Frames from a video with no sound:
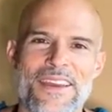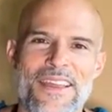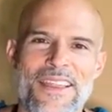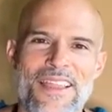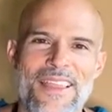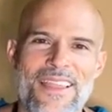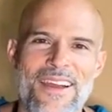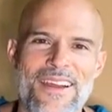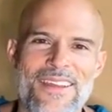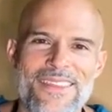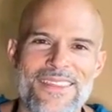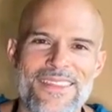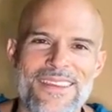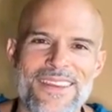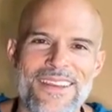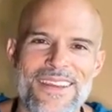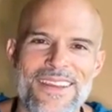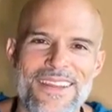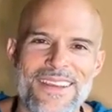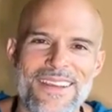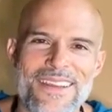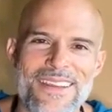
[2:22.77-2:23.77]

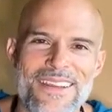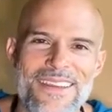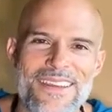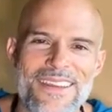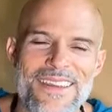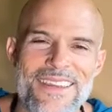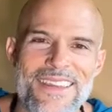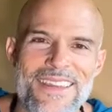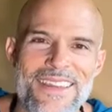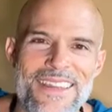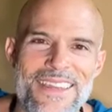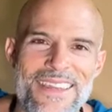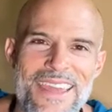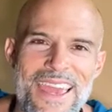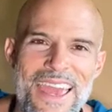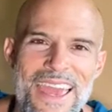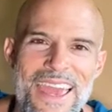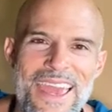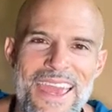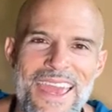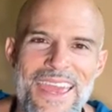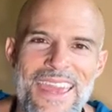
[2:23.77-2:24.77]
London,
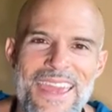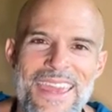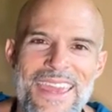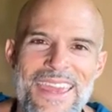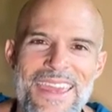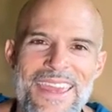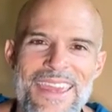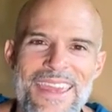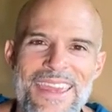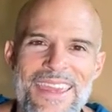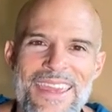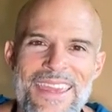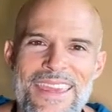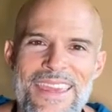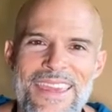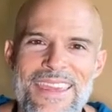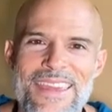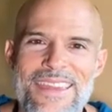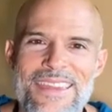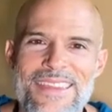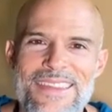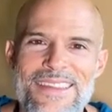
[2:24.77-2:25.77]
yay.
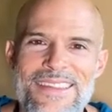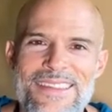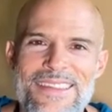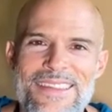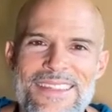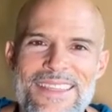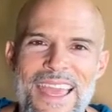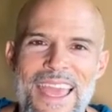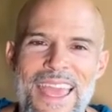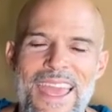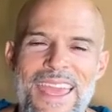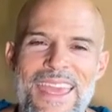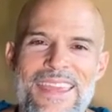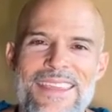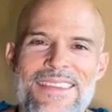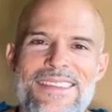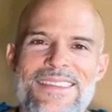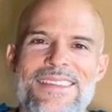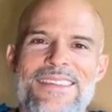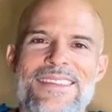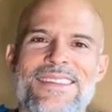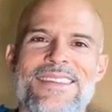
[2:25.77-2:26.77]
The
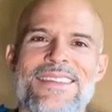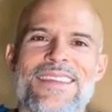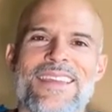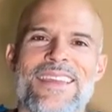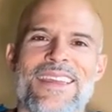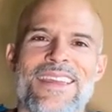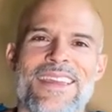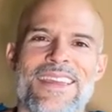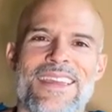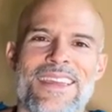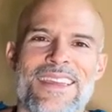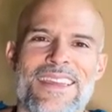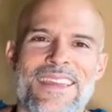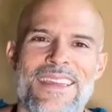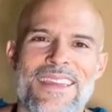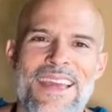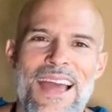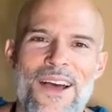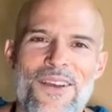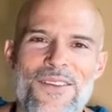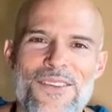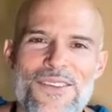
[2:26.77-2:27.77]
States,
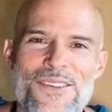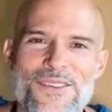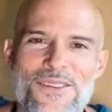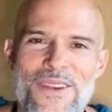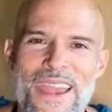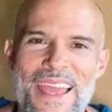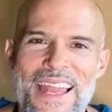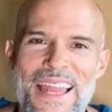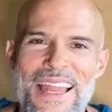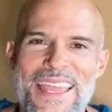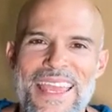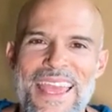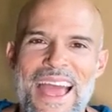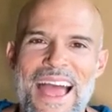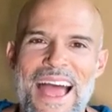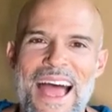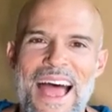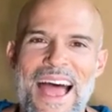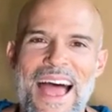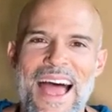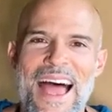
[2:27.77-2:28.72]
Australia,